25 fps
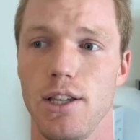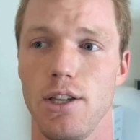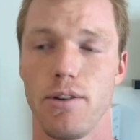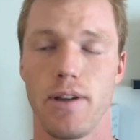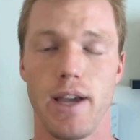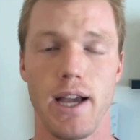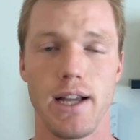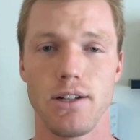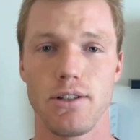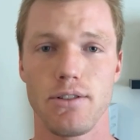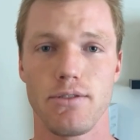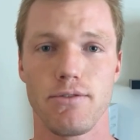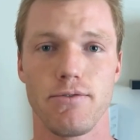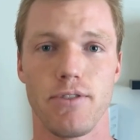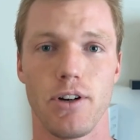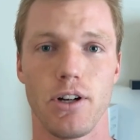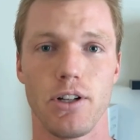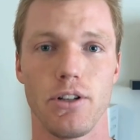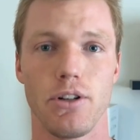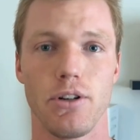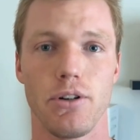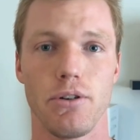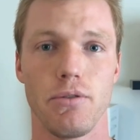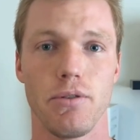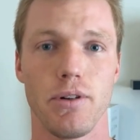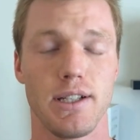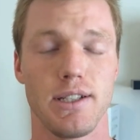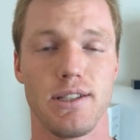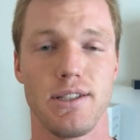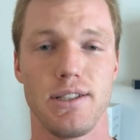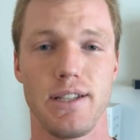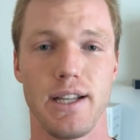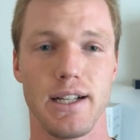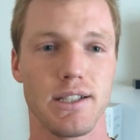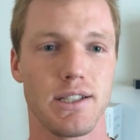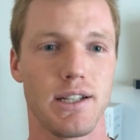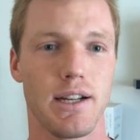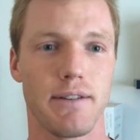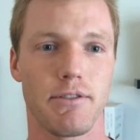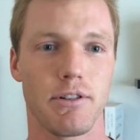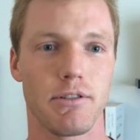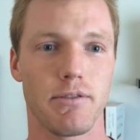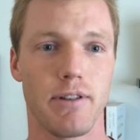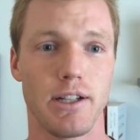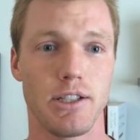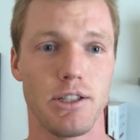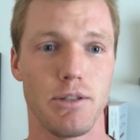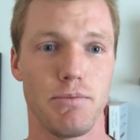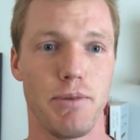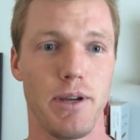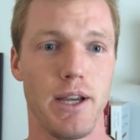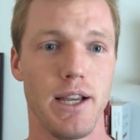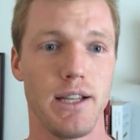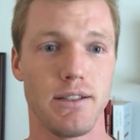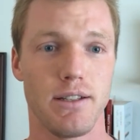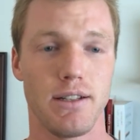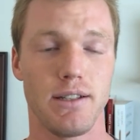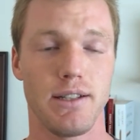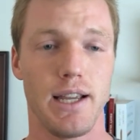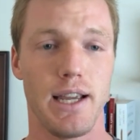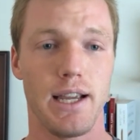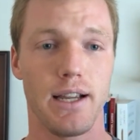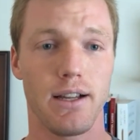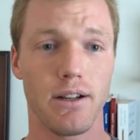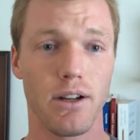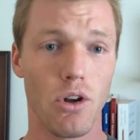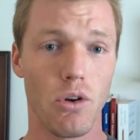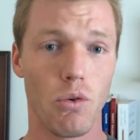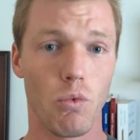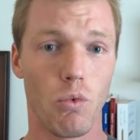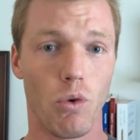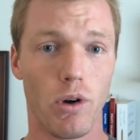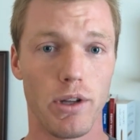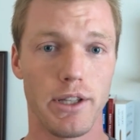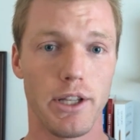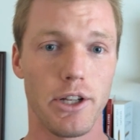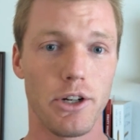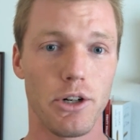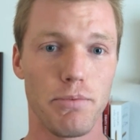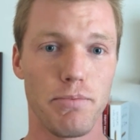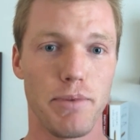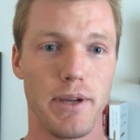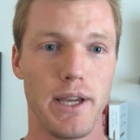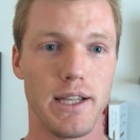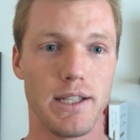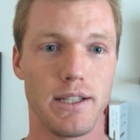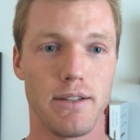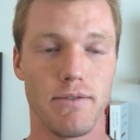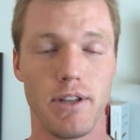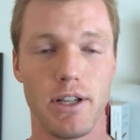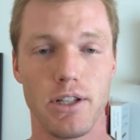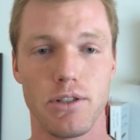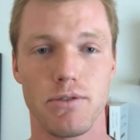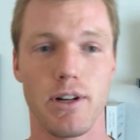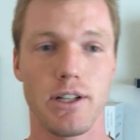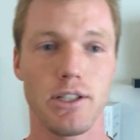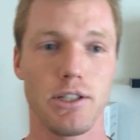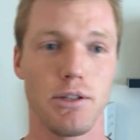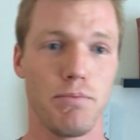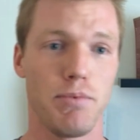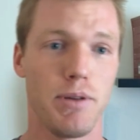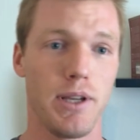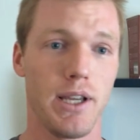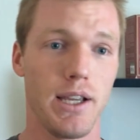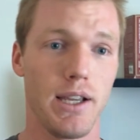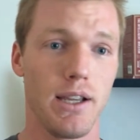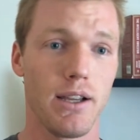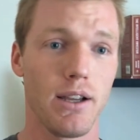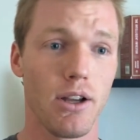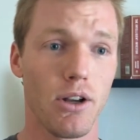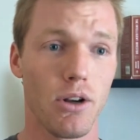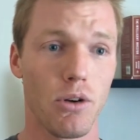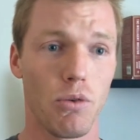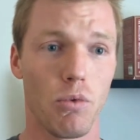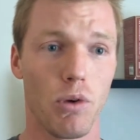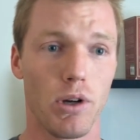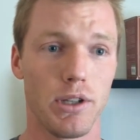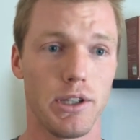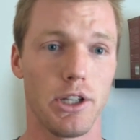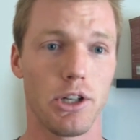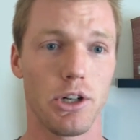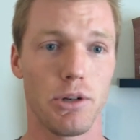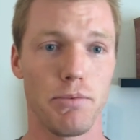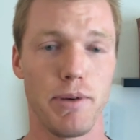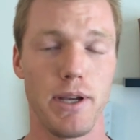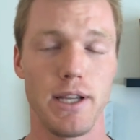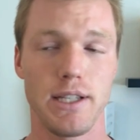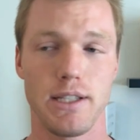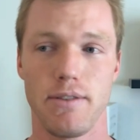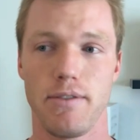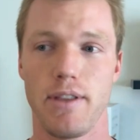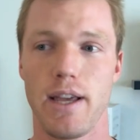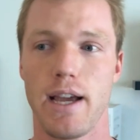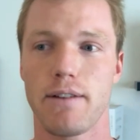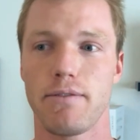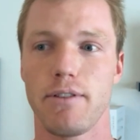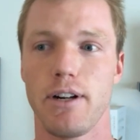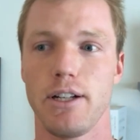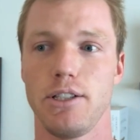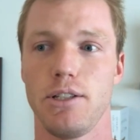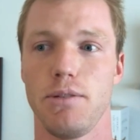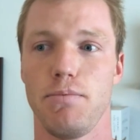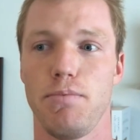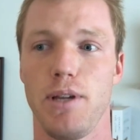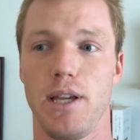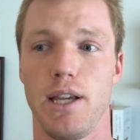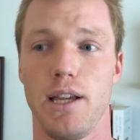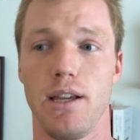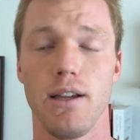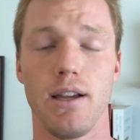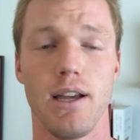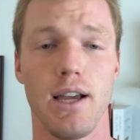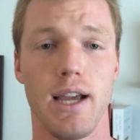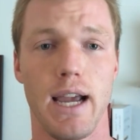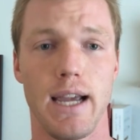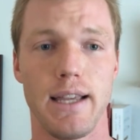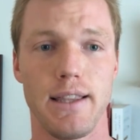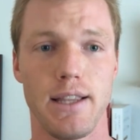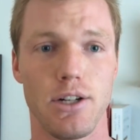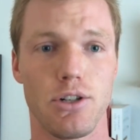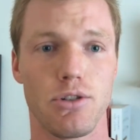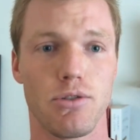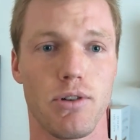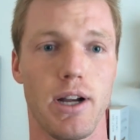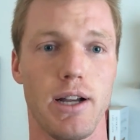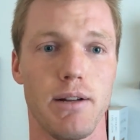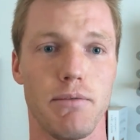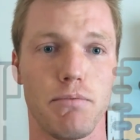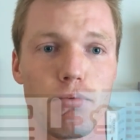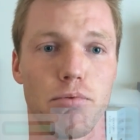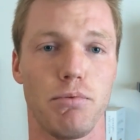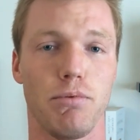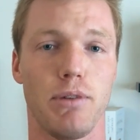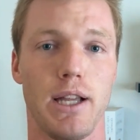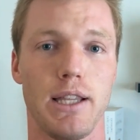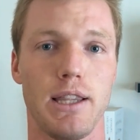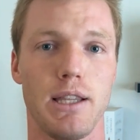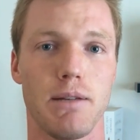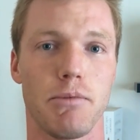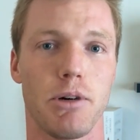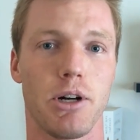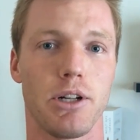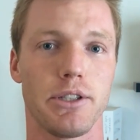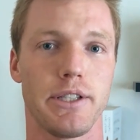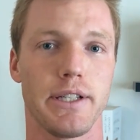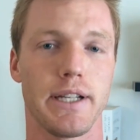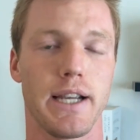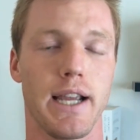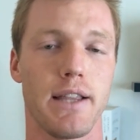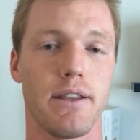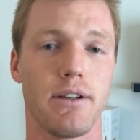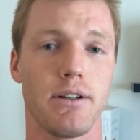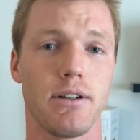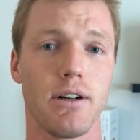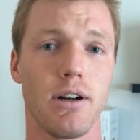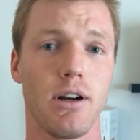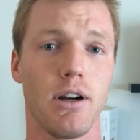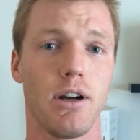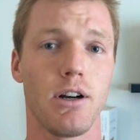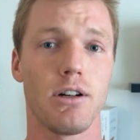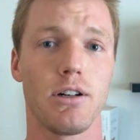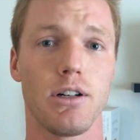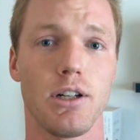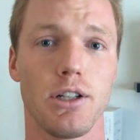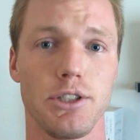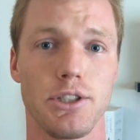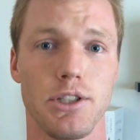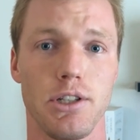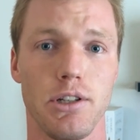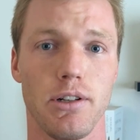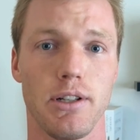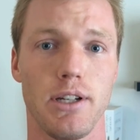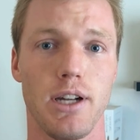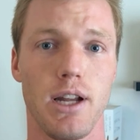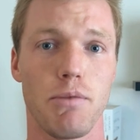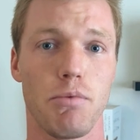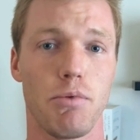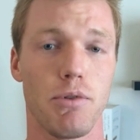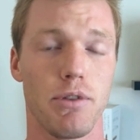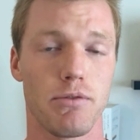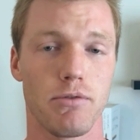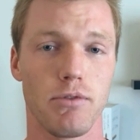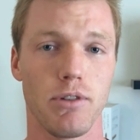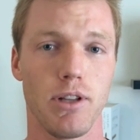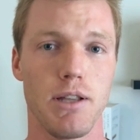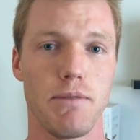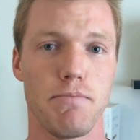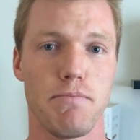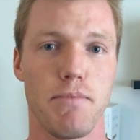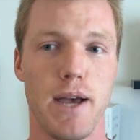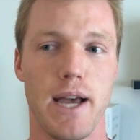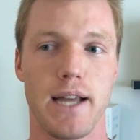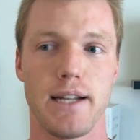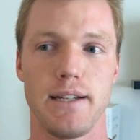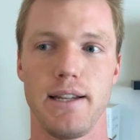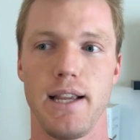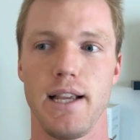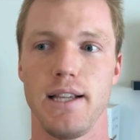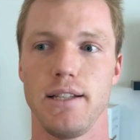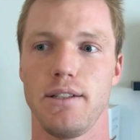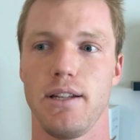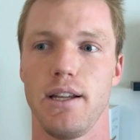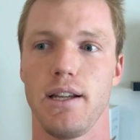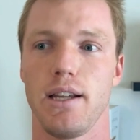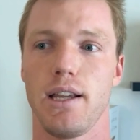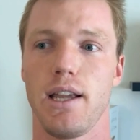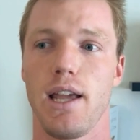You can't just follow 6 different recipes and take one little piece of this recipe, one little piece of that recipe, and then try and blend them all together, or else you'll end up with a really bad tasting